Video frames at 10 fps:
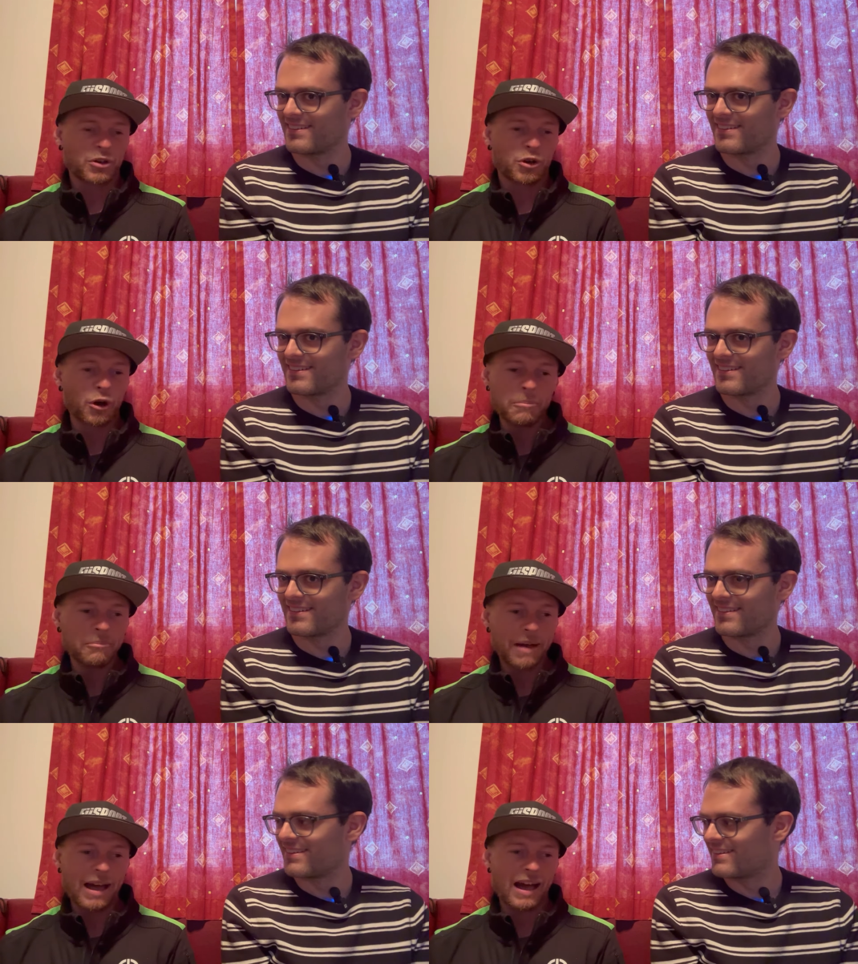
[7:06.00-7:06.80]

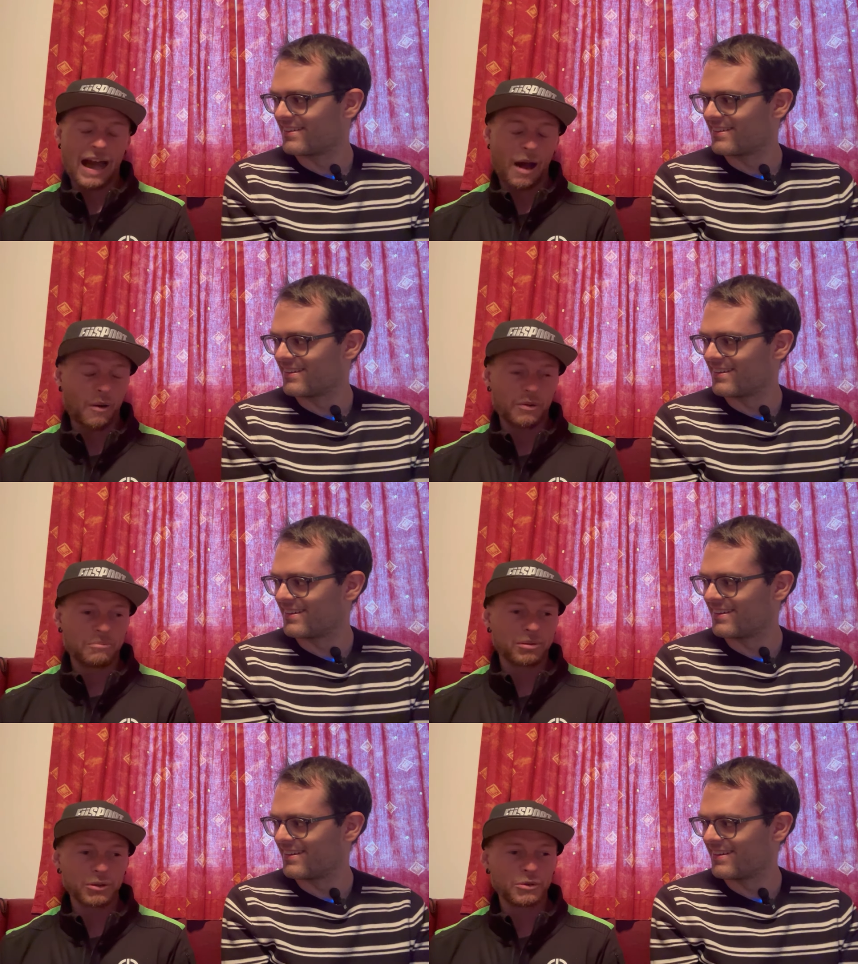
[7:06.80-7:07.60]
Speaker 1: come out of
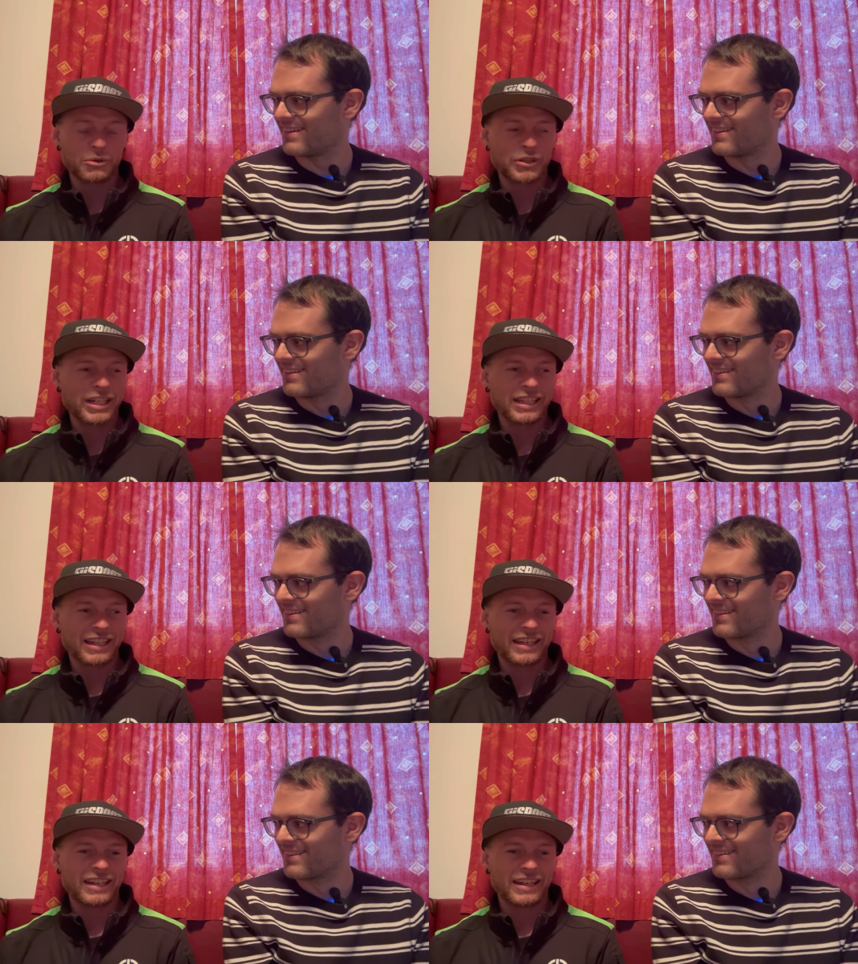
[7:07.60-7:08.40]
the blue, really.